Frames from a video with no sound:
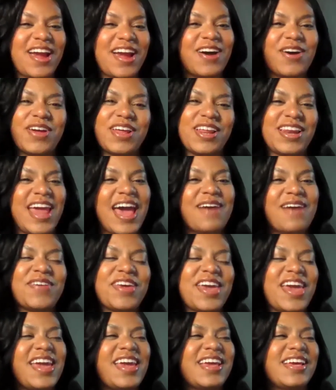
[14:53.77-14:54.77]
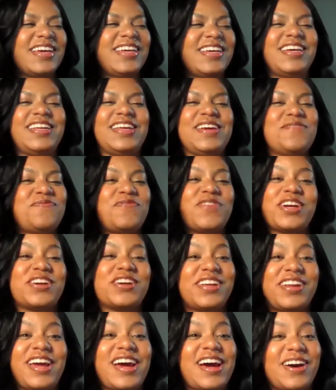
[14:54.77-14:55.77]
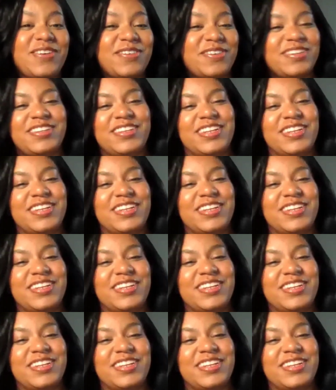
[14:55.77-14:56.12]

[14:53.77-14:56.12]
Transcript: out and navigate, and he figured it out.